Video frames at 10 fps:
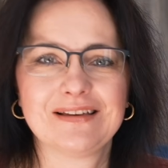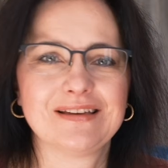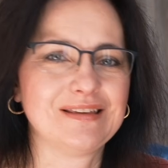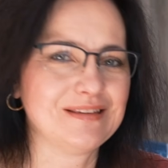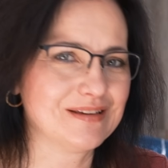
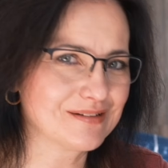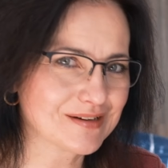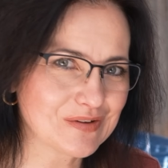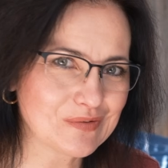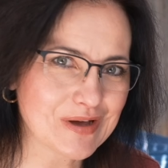A year
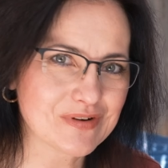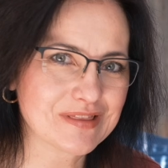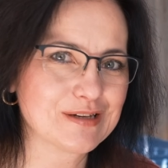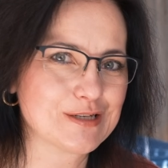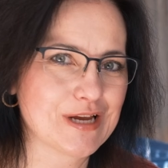ago,
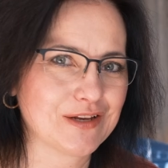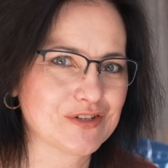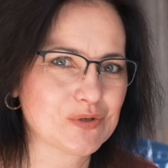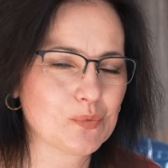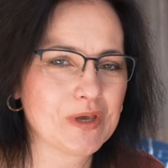everything
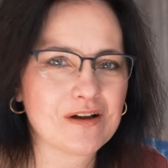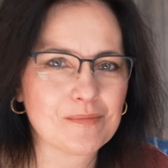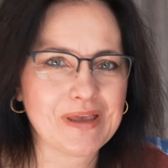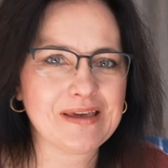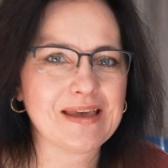changed. We are
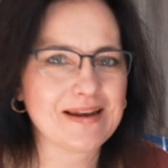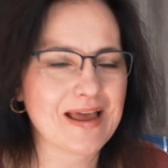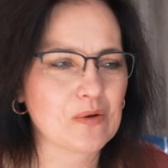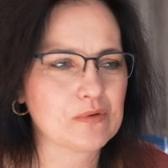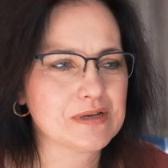making
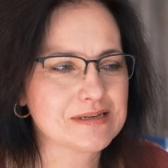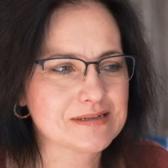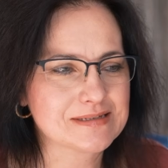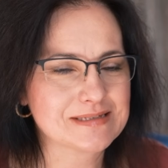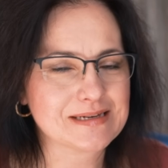now
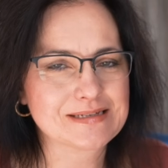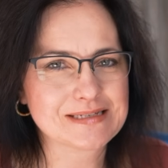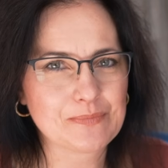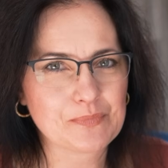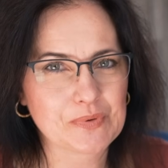
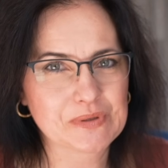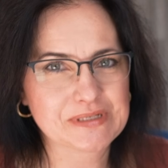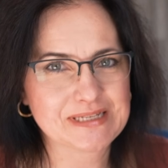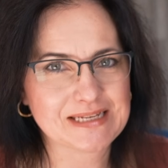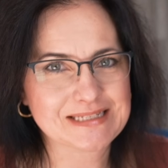sixty
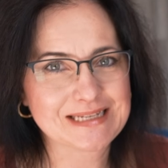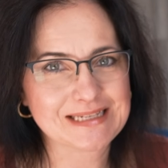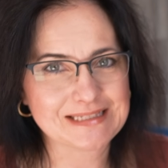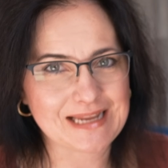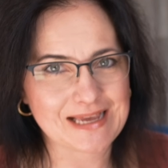percent
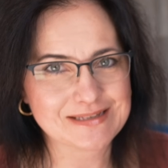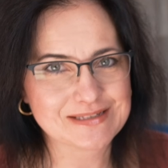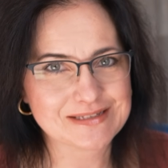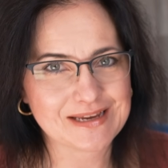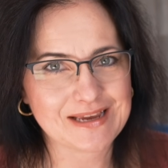
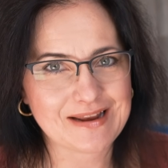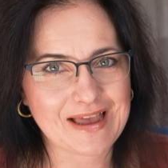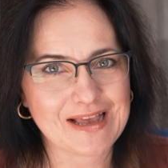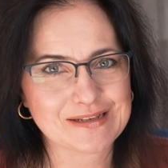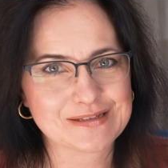less in
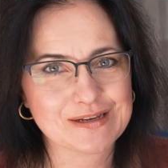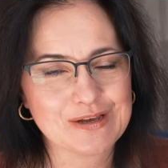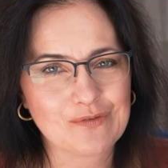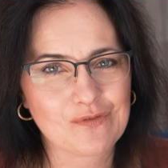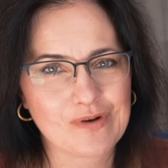ads
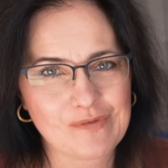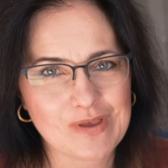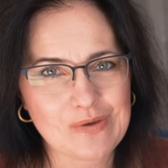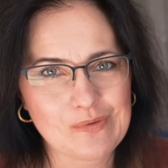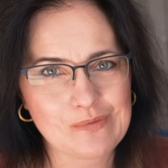
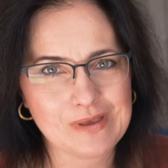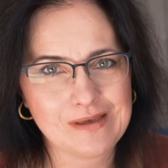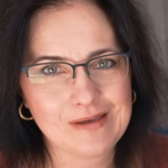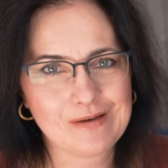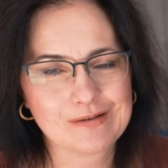revenue.
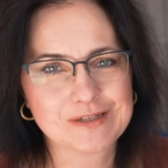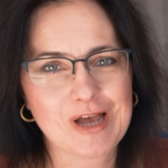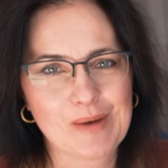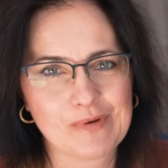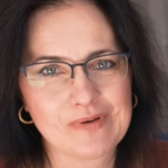On
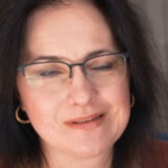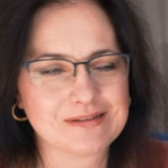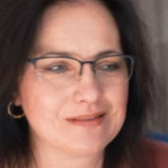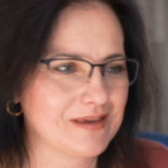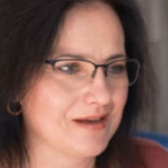top of
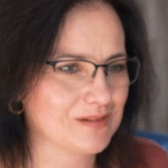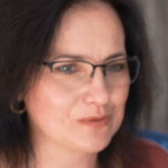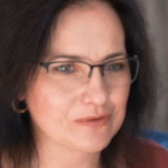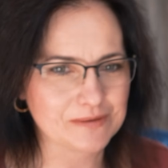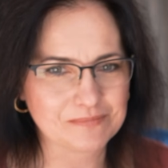it, the
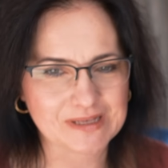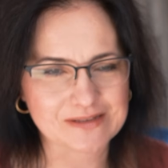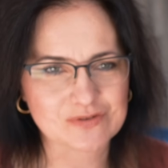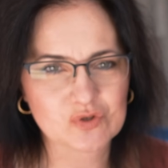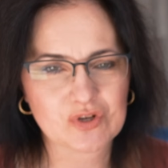algorithm
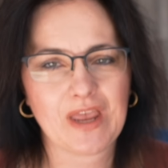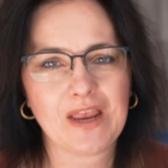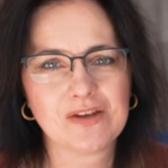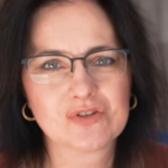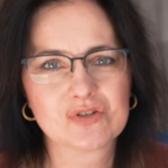has
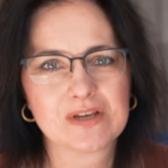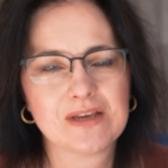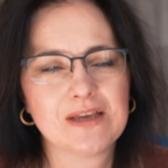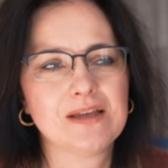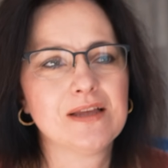changed.
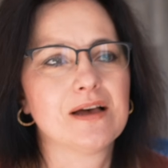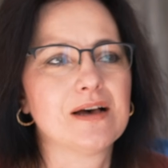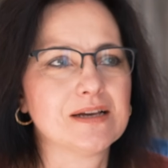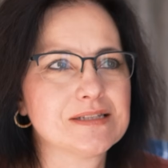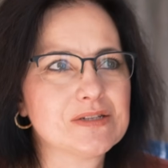
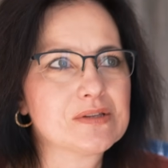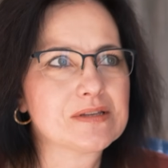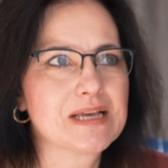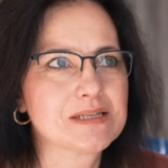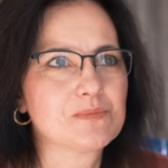It's not
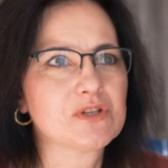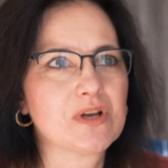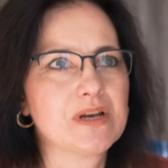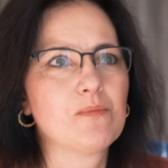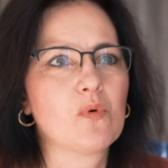as much
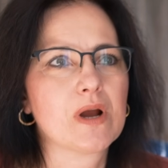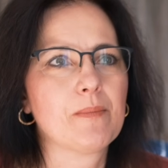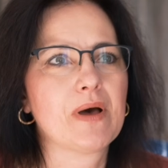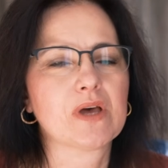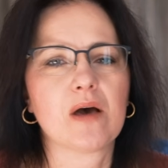anymore
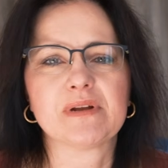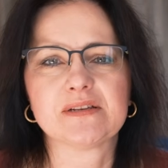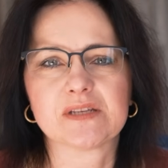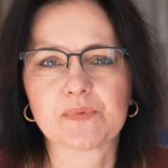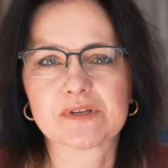about how many
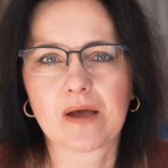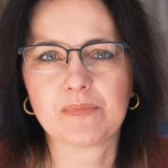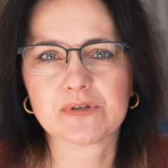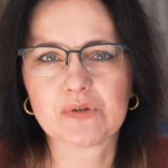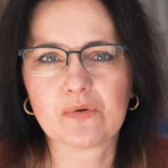
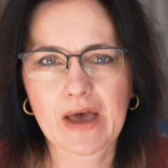subscribers you